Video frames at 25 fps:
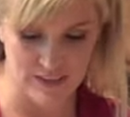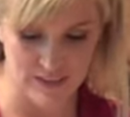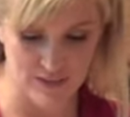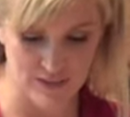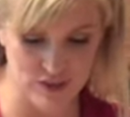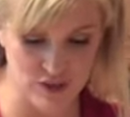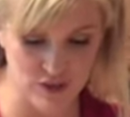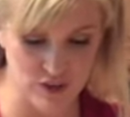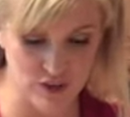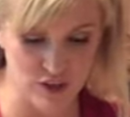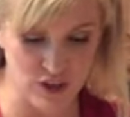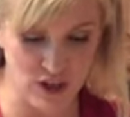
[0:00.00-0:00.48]

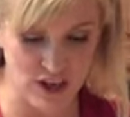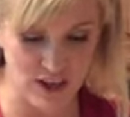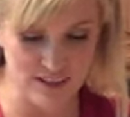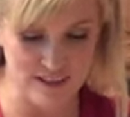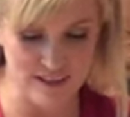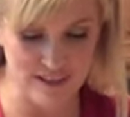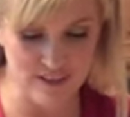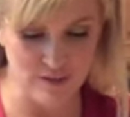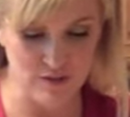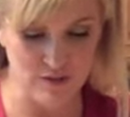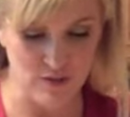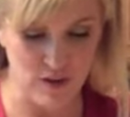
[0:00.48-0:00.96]
There's
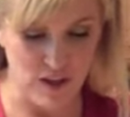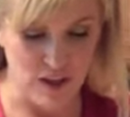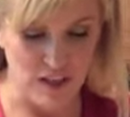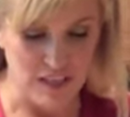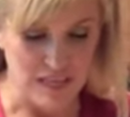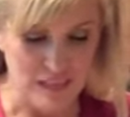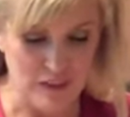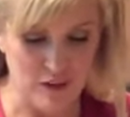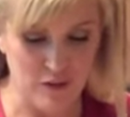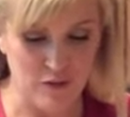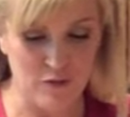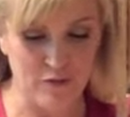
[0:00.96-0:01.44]
lots of
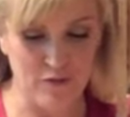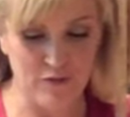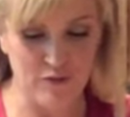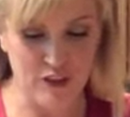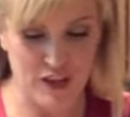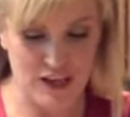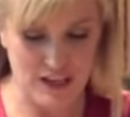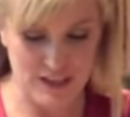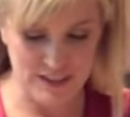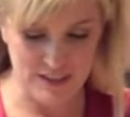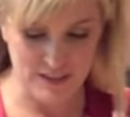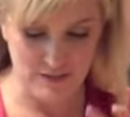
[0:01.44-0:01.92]
little
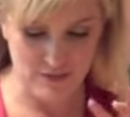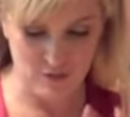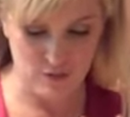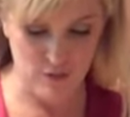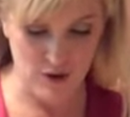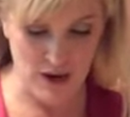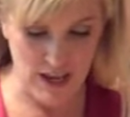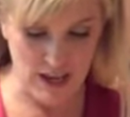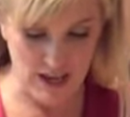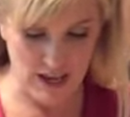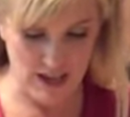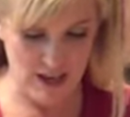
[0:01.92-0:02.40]
flecks of
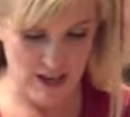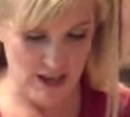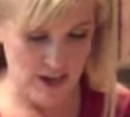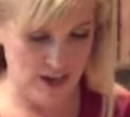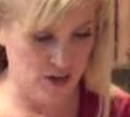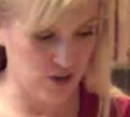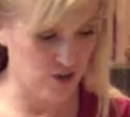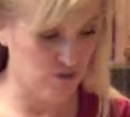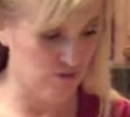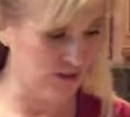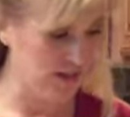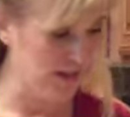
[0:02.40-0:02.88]
red
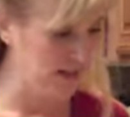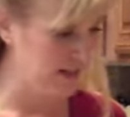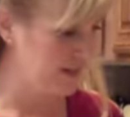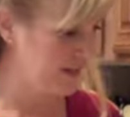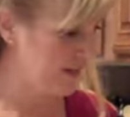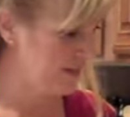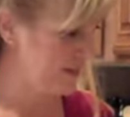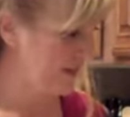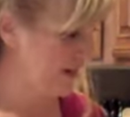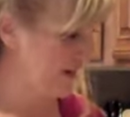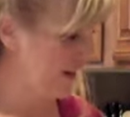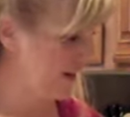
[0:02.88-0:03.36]
and green
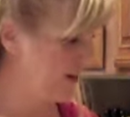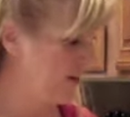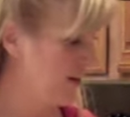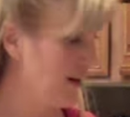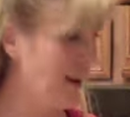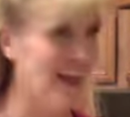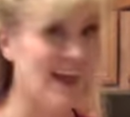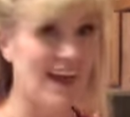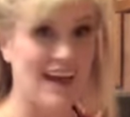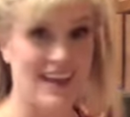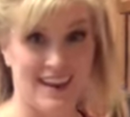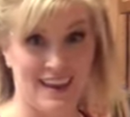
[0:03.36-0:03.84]
in
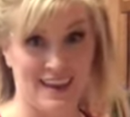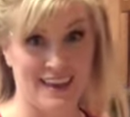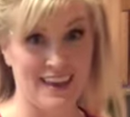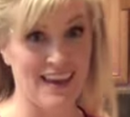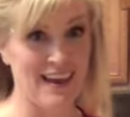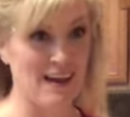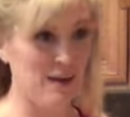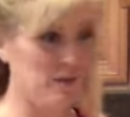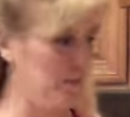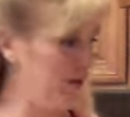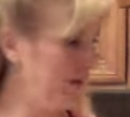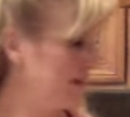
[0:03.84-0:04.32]
there, and I
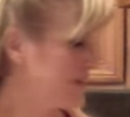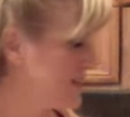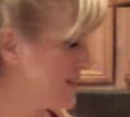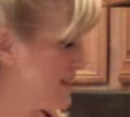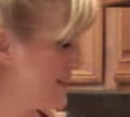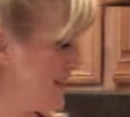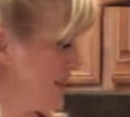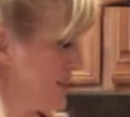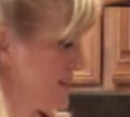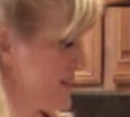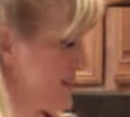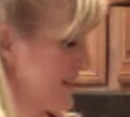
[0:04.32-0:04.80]
can't wait to
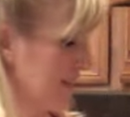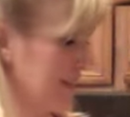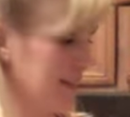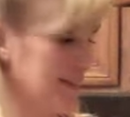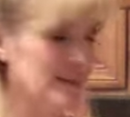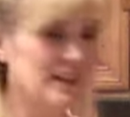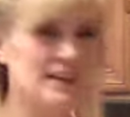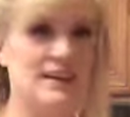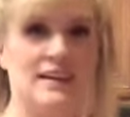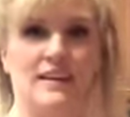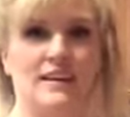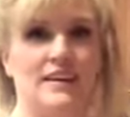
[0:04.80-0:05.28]
taste it.